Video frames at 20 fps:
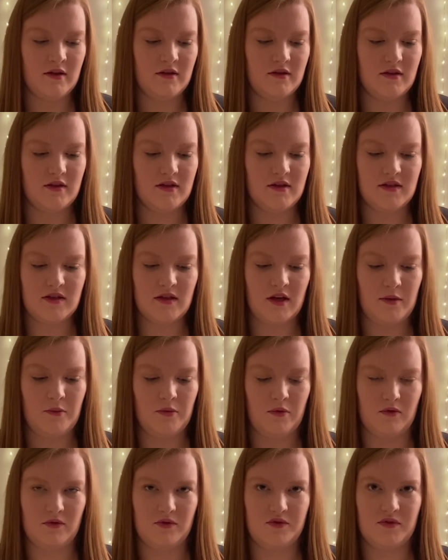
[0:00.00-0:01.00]
The
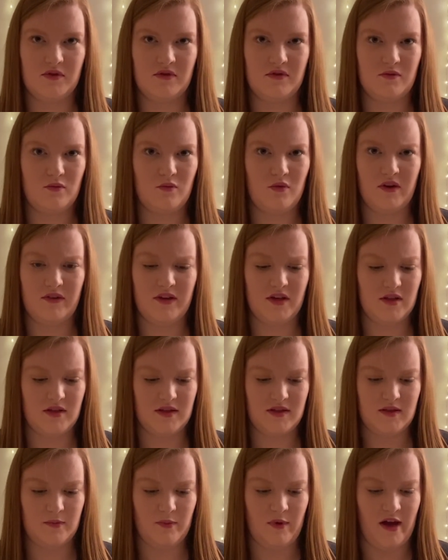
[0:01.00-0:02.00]
disciples were in
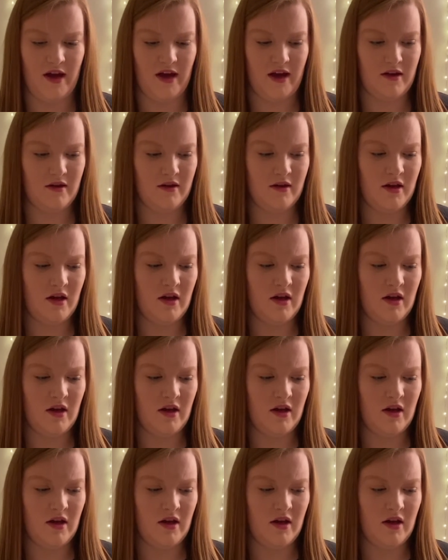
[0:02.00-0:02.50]
despair.